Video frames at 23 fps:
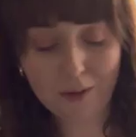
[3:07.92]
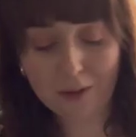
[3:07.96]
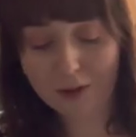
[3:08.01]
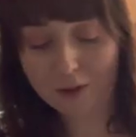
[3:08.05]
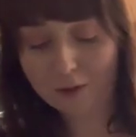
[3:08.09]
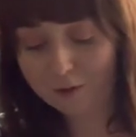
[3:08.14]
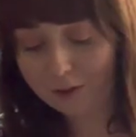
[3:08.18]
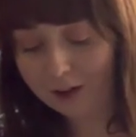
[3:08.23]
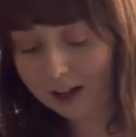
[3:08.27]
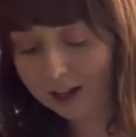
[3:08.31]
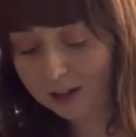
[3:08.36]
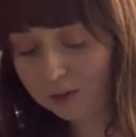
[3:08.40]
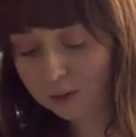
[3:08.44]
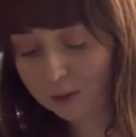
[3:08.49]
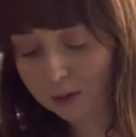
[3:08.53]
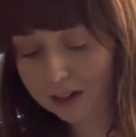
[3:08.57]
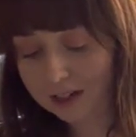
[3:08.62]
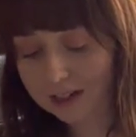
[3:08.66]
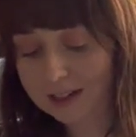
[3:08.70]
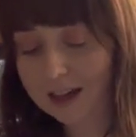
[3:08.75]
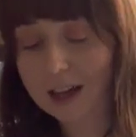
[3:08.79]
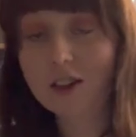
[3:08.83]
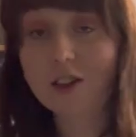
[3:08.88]
the first one
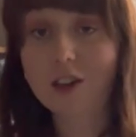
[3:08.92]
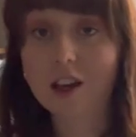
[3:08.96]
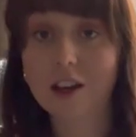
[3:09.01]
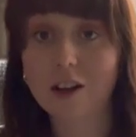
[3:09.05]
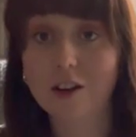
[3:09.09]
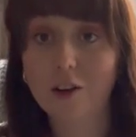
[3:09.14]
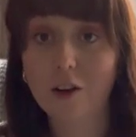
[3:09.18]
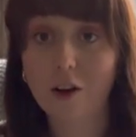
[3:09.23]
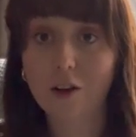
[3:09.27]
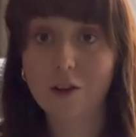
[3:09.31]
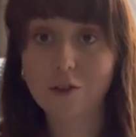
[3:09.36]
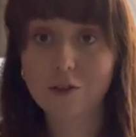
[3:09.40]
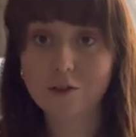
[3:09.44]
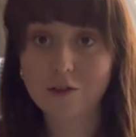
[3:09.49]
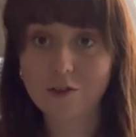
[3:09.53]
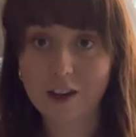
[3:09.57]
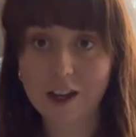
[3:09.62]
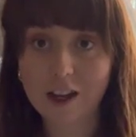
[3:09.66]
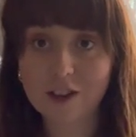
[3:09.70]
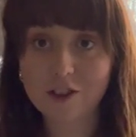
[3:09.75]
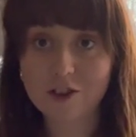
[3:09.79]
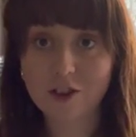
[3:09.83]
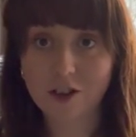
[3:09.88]
is actually a
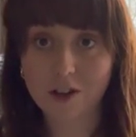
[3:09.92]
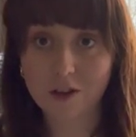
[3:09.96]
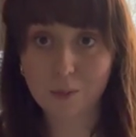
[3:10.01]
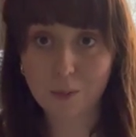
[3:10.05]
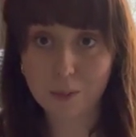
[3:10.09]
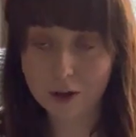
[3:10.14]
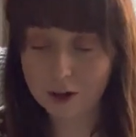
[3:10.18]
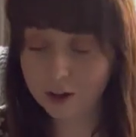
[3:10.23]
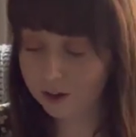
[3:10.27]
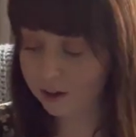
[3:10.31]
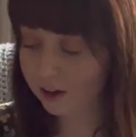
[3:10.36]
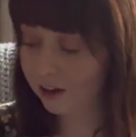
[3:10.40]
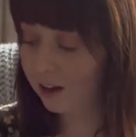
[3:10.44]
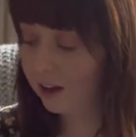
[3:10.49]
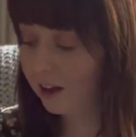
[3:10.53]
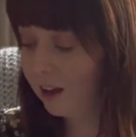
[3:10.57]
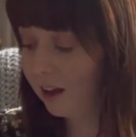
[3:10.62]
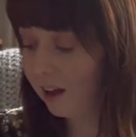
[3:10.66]
non-fiction book.